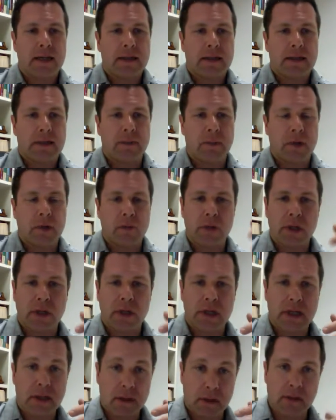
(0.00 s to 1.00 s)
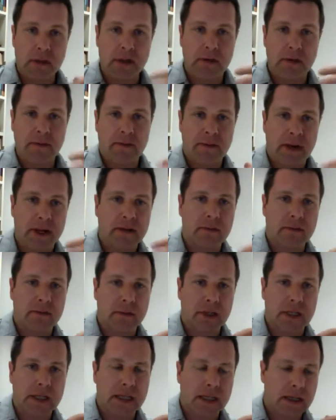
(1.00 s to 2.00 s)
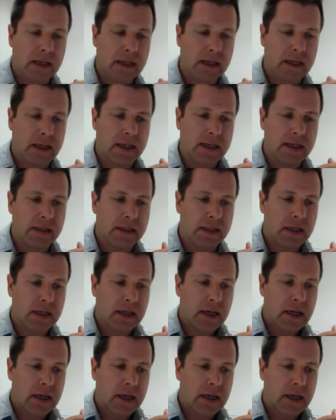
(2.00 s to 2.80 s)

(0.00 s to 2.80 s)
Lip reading: to be really used effectively as